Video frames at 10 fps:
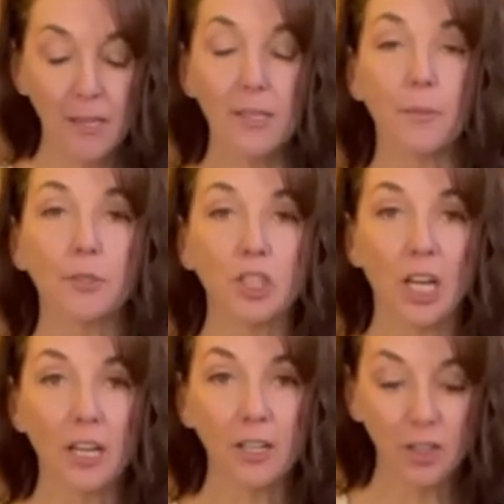Double
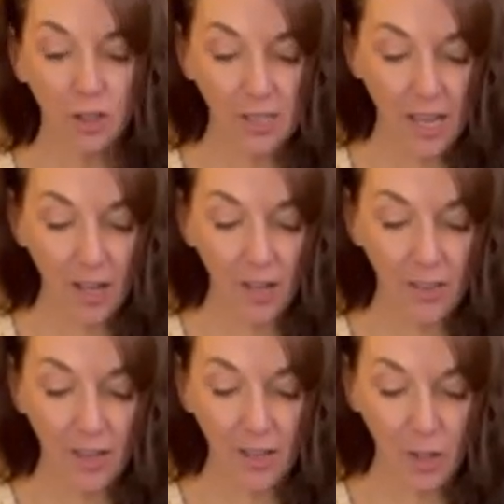check on your scale
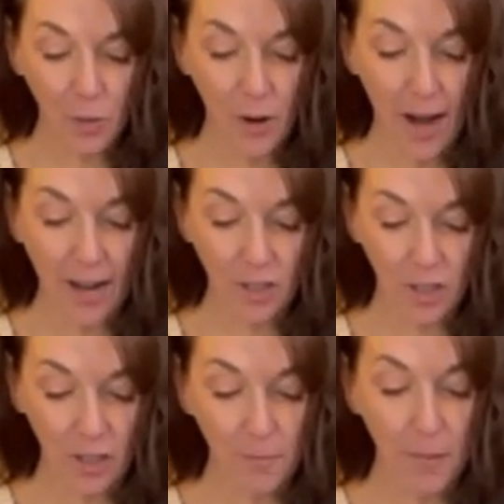that you are
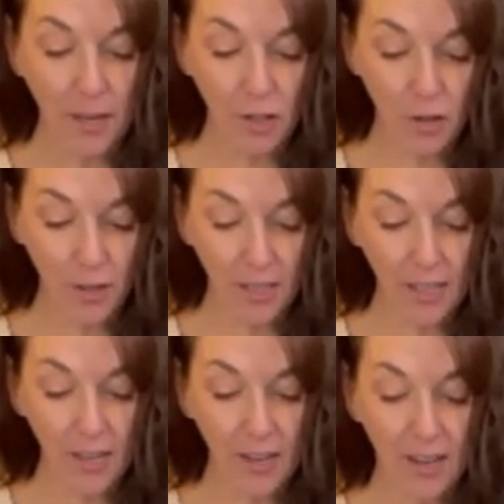actually
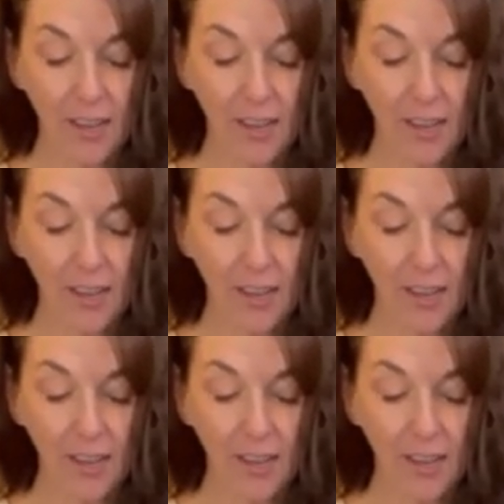measuring